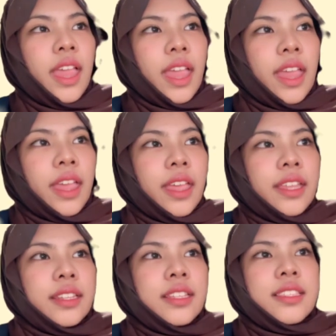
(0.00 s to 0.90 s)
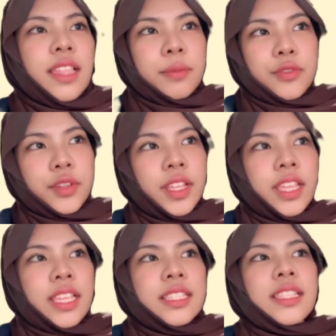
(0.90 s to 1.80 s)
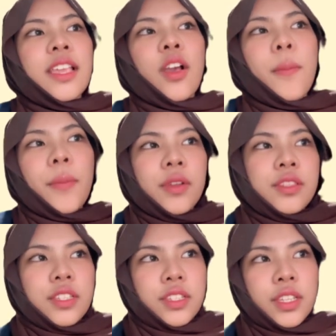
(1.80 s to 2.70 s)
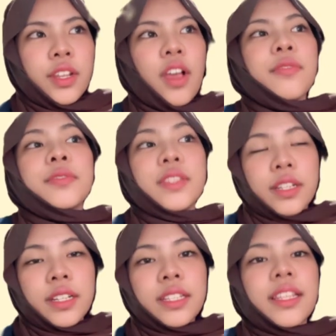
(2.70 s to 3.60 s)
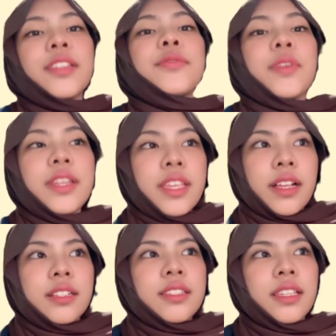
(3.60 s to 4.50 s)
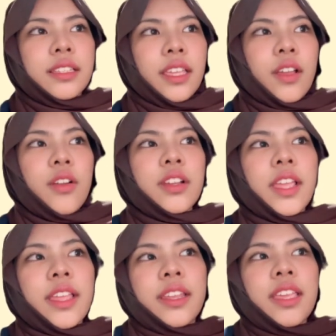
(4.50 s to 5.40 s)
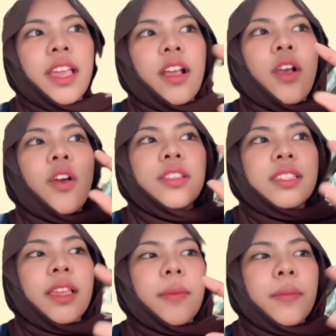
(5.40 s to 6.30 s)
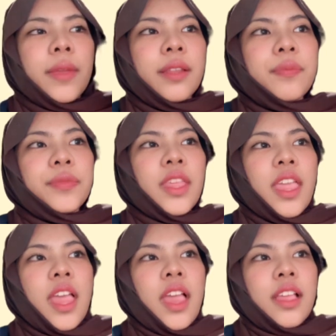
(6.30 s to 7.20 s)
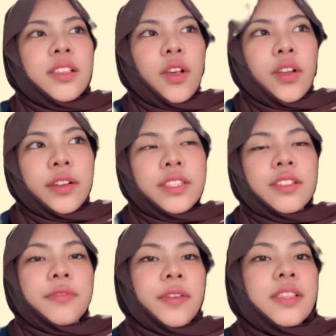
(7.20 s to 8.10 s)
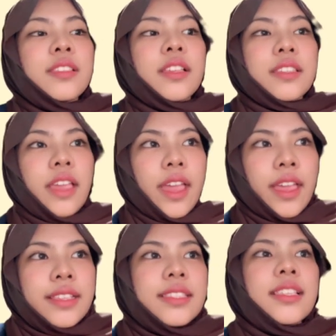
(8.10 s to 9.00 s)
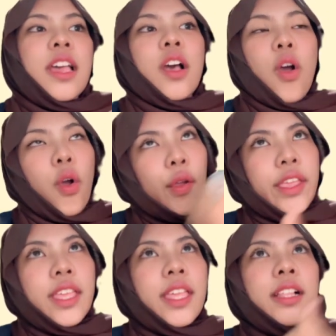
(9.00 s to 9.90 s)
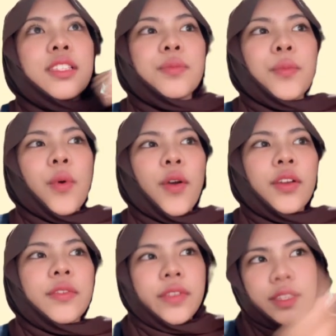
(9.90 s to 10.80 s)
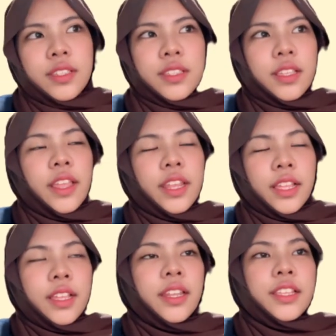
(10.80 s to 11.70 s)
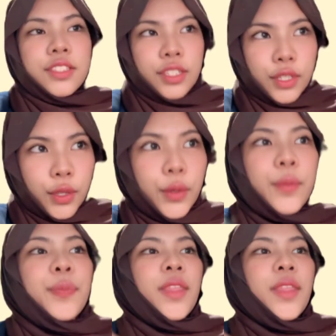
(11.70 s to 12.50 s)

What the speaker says: And the step 3 is decomposition of dirt that radicals attack organic contaminant concrete surface such as oil, smoke residue,